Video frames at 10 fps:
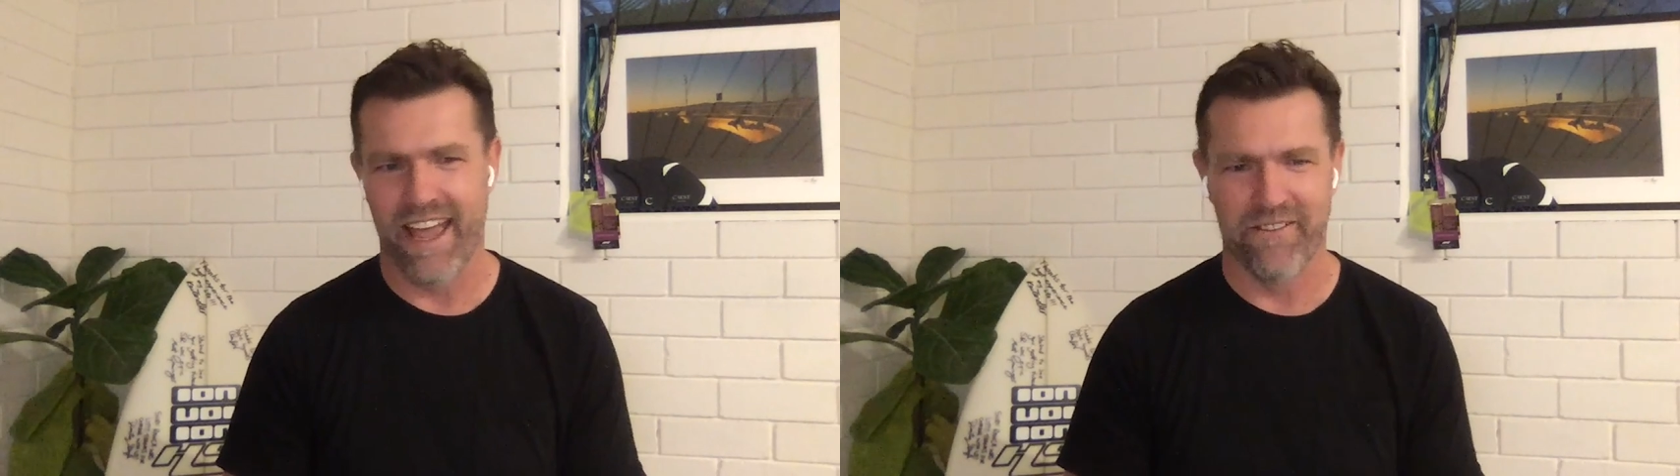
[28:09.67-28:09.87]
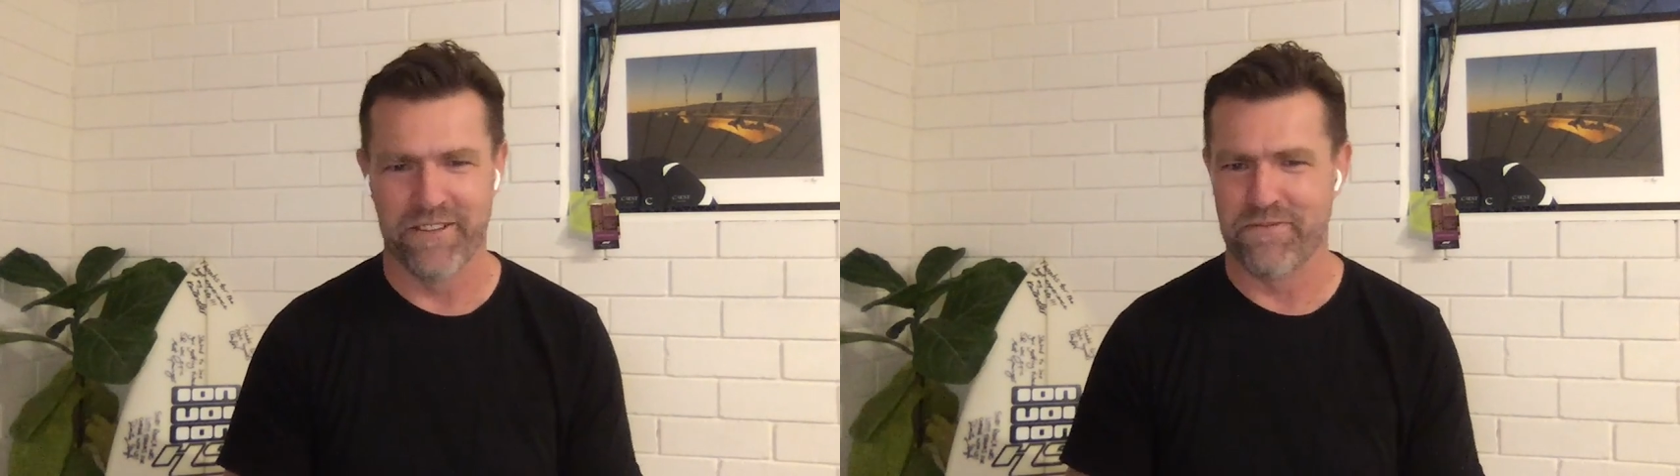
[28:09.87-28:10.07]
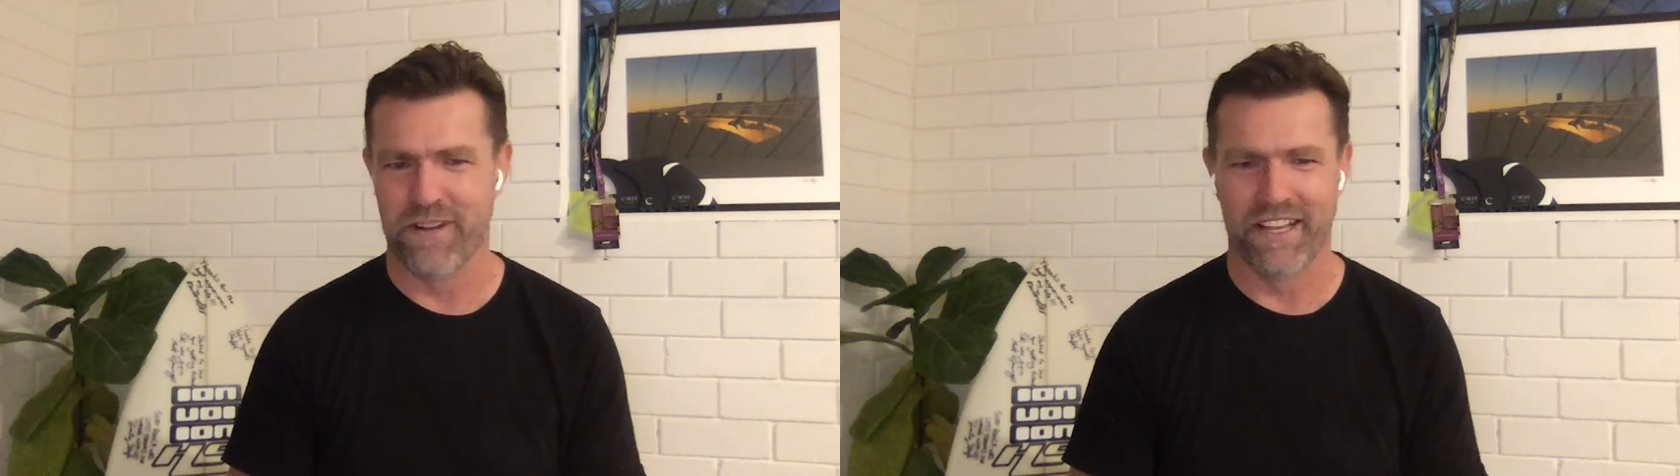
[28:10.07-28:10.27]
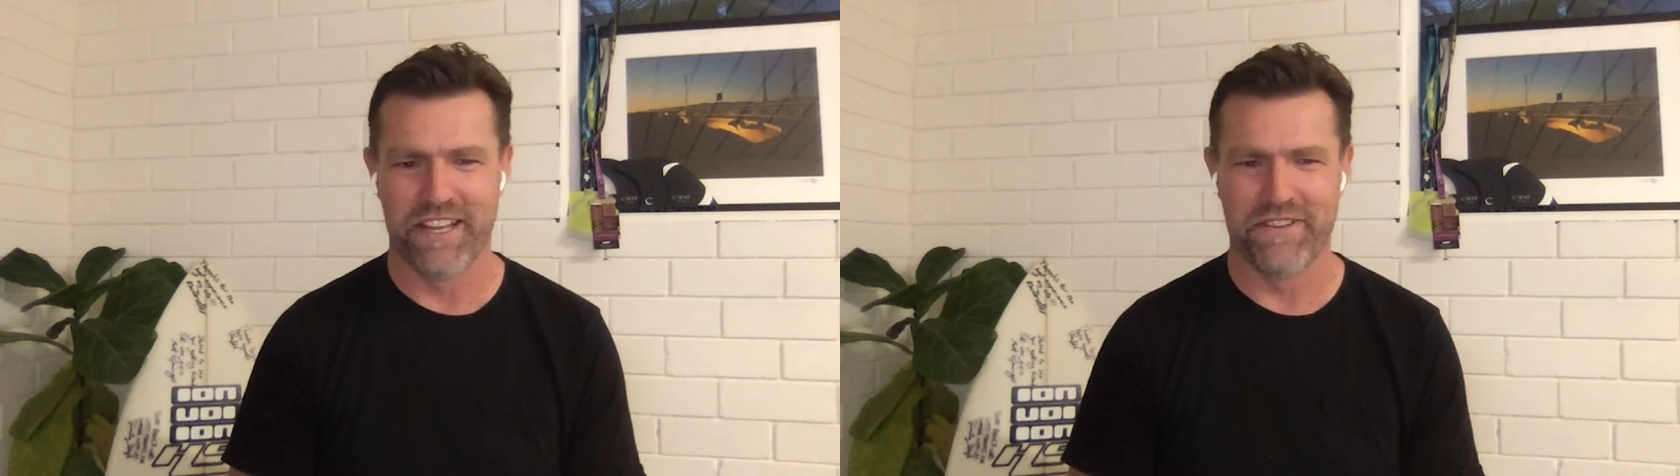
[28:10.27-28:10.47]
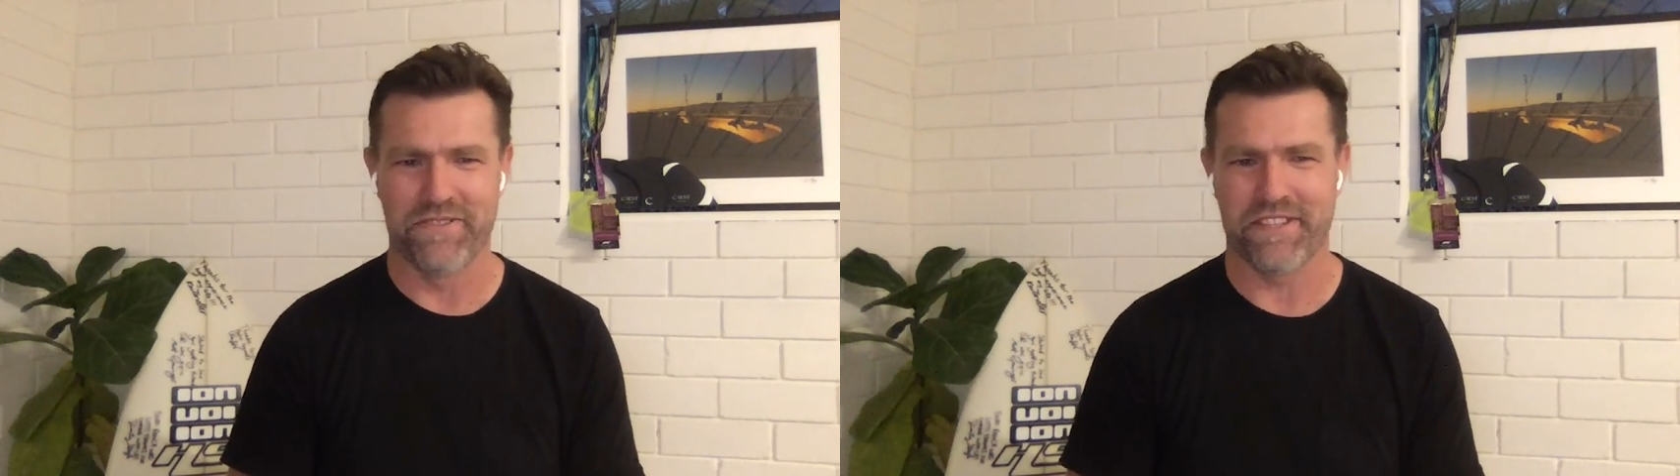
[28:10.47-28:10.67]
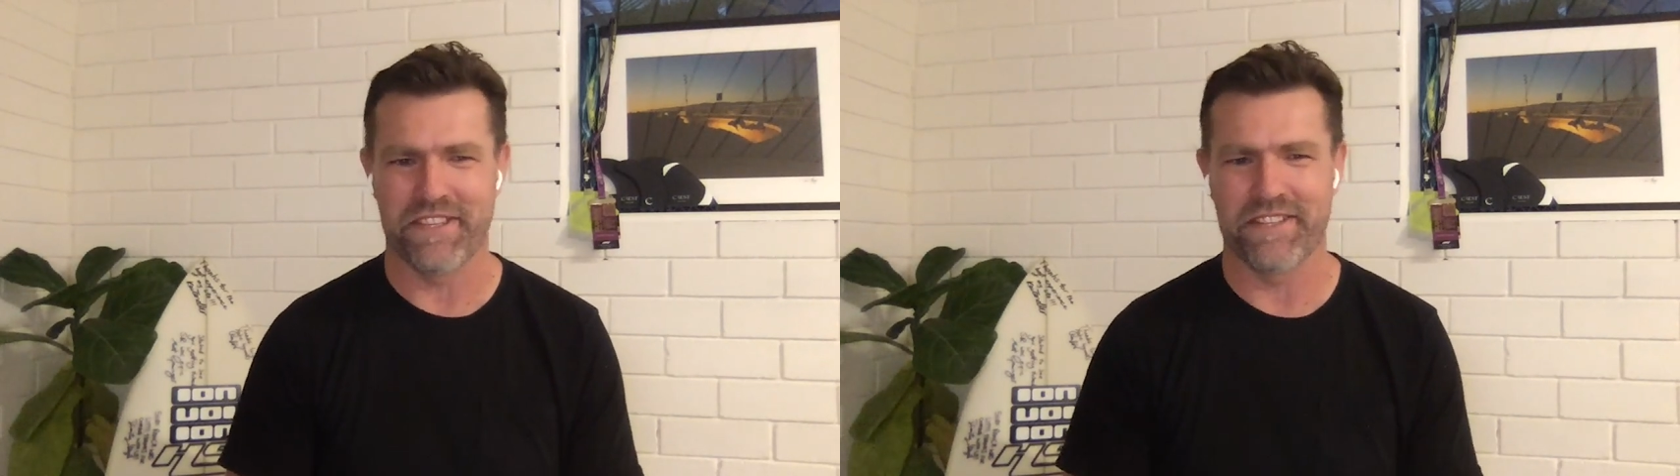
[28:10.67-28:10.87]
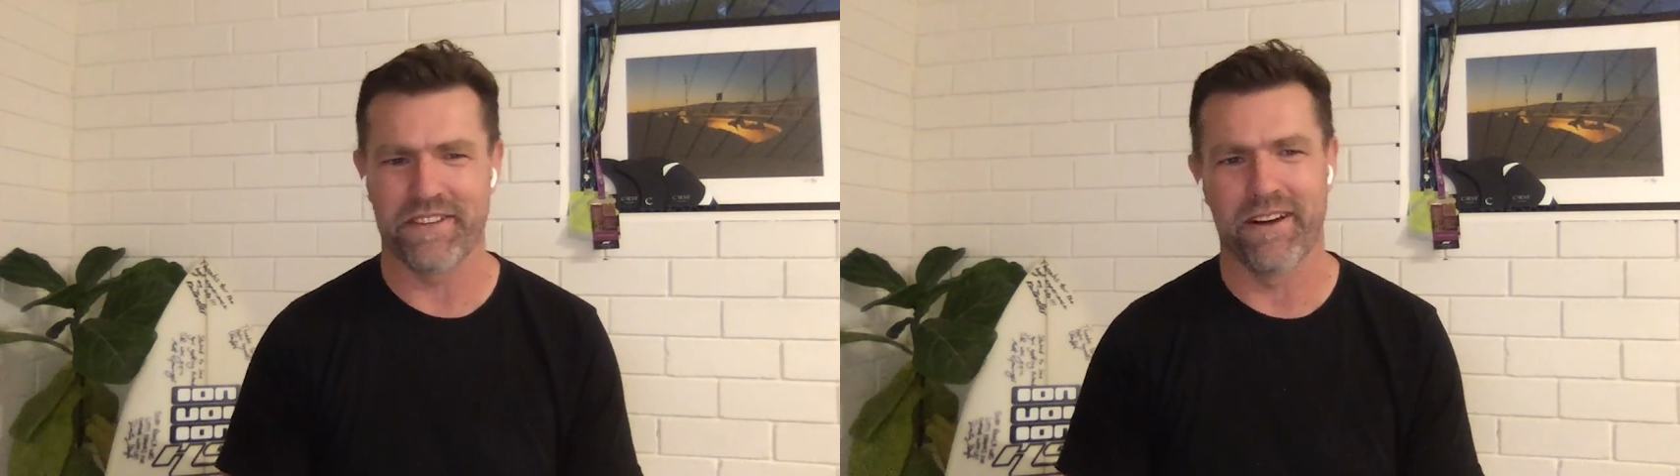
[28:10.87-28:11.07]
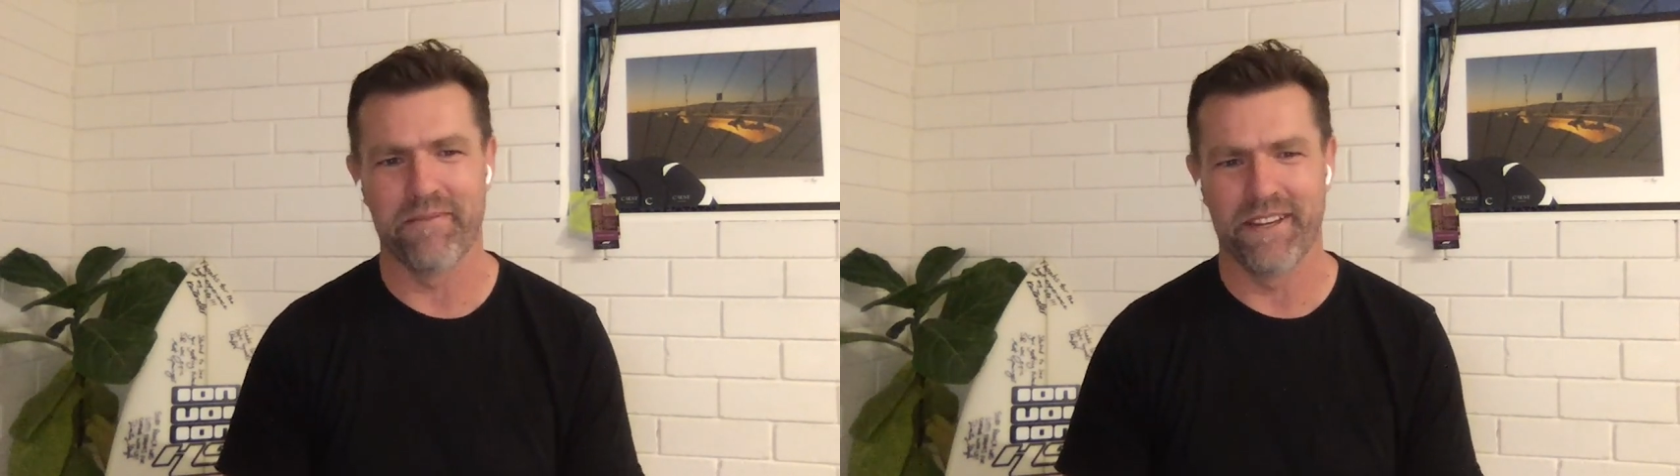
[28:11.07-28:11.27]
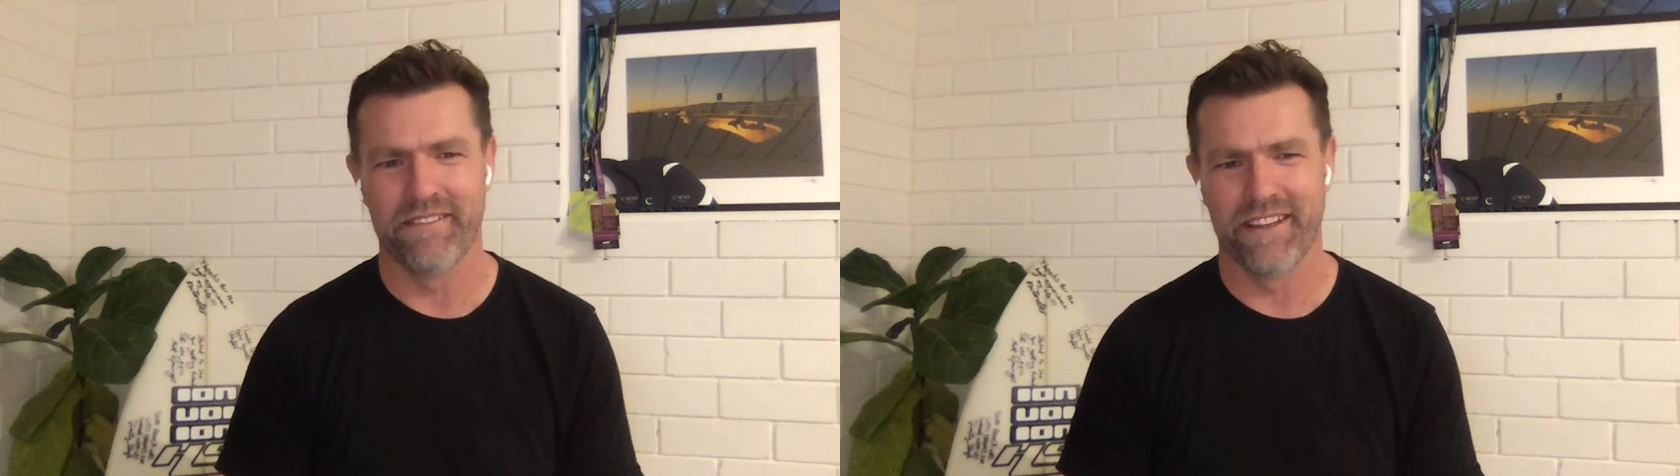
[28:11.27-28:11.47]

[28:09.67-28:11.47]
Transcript: it was a really interesting time in